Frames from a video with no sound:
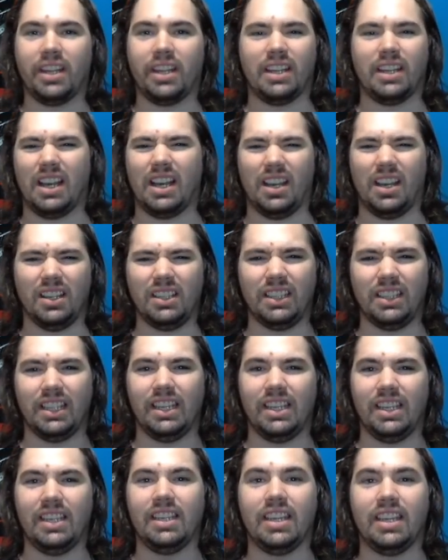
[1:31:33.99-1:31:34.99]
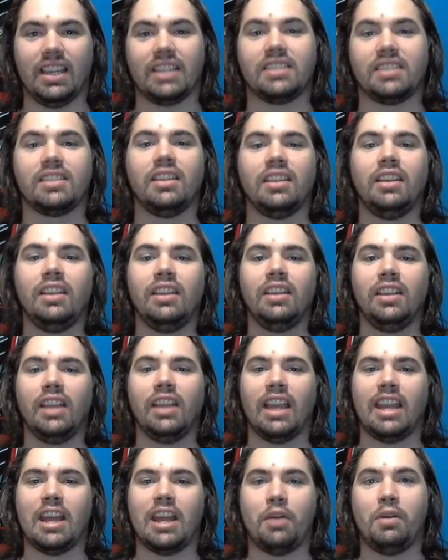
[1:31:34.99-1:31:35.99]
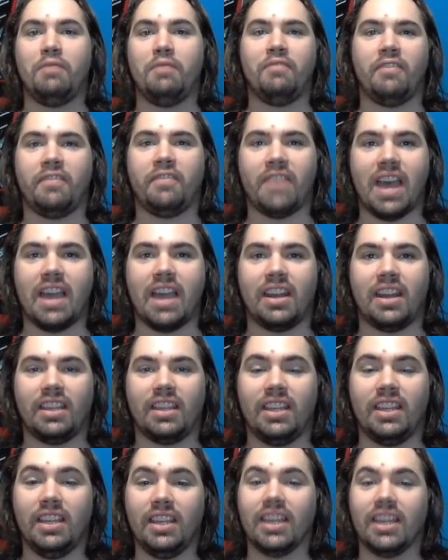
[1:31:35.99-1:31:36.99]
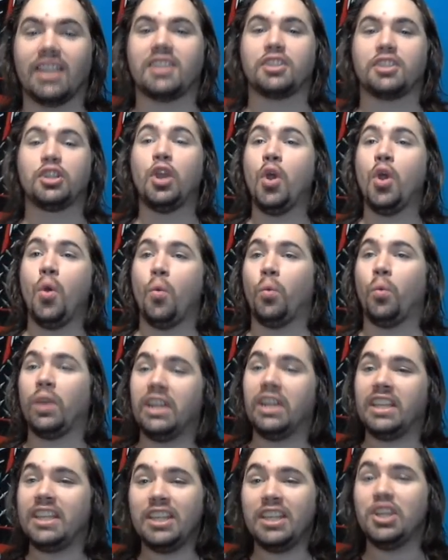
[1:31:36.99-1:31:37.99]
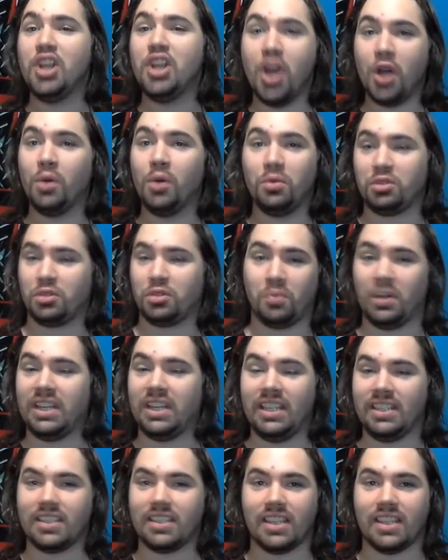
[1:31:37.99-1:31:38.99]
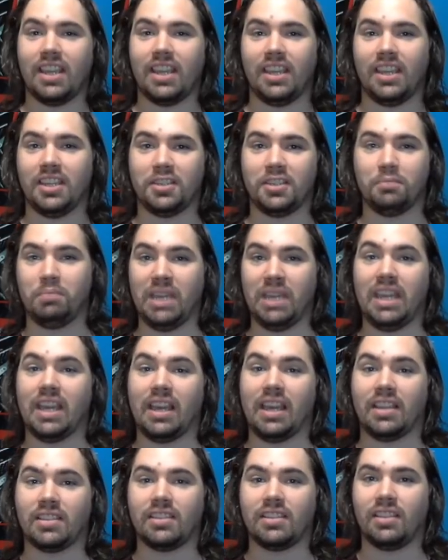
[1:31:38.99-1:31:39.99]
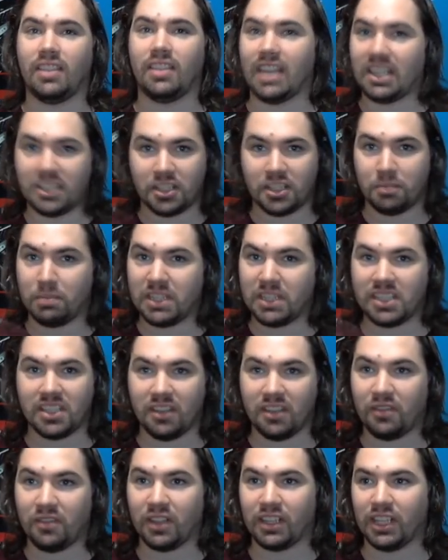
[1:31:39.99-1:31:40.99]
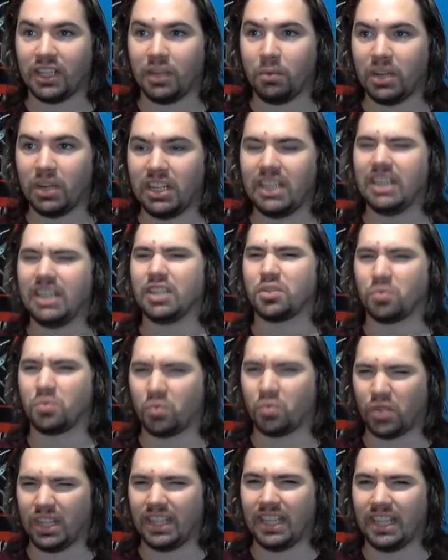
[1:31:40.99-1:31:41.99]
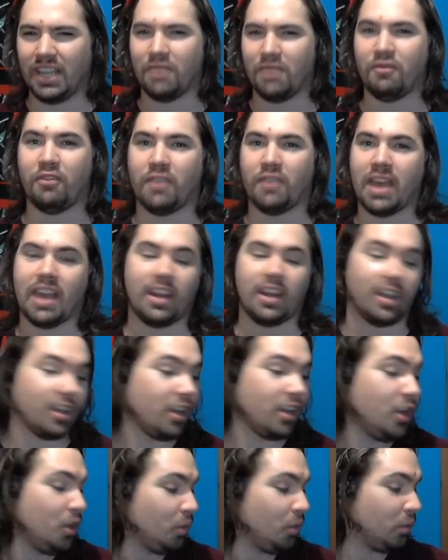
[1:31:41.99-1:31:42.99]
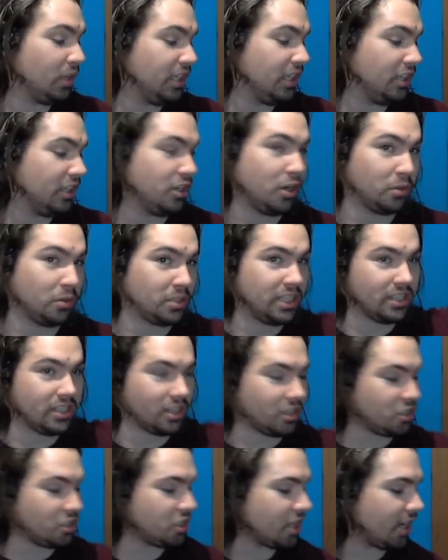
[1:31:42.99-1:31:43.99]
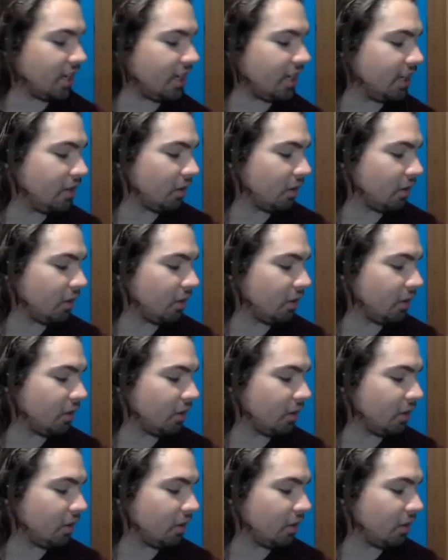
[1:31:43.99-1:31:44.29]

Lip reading: and ugly he gets, and how emphatic he gets when he knows what he's saying is BS. That's specifically when he gets really emphatic, when he knows he's on shaky